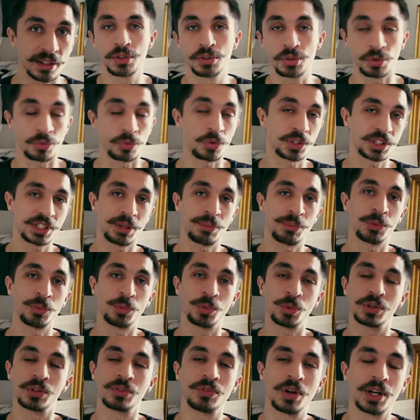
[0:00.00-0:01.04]
So for example,
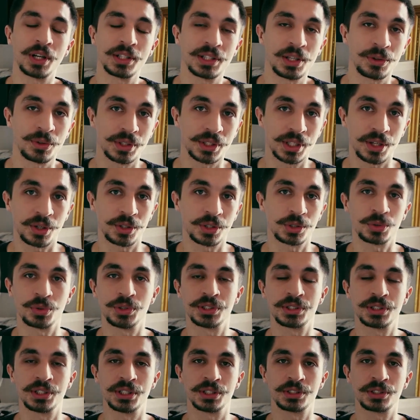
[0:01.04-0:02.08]
we could write down the
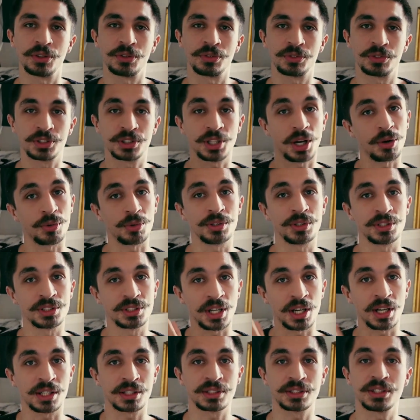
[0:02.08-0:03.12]
characteristics of Sauron's
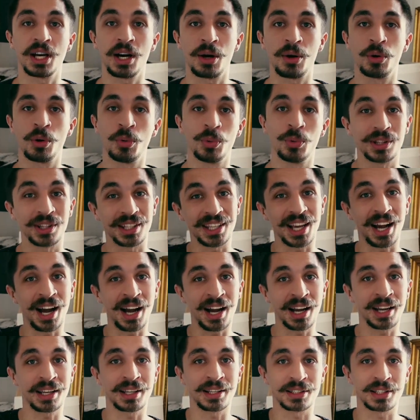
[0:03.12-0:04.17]
Dark Tower with the
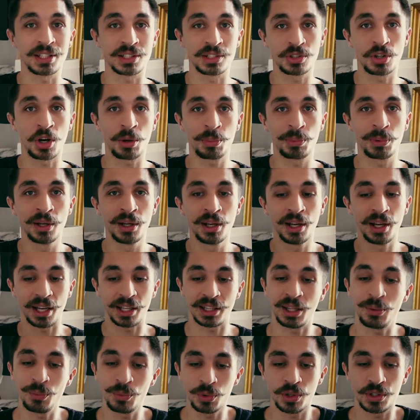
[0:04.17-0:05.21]
eye at the top,
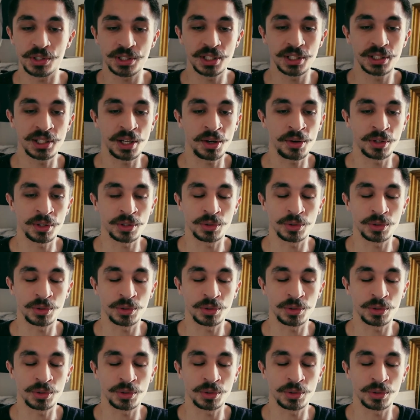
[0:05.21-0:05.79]
and then we could sit down and